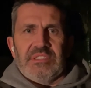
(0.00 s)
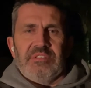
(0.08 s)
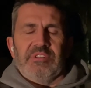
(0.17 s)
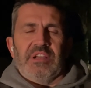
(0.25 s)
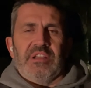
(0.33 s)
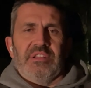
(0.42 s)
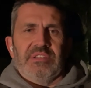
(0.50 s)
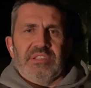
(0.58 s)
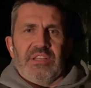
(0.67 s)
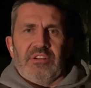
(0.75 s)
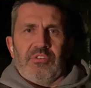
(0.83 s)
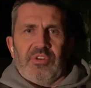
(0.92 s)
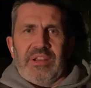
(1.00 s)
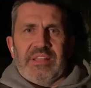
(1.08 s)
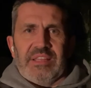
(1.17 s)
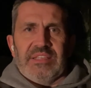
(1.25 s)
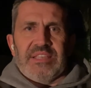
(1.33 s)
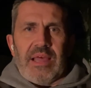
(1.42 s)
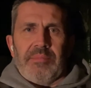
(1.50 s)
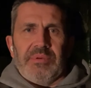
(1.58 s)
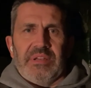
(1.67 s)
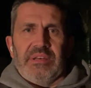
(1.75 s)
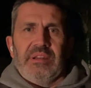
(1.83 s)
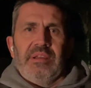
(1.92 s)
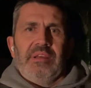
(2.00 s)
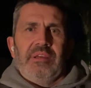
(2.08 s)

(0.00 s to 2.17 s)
You've got all these other great things happening.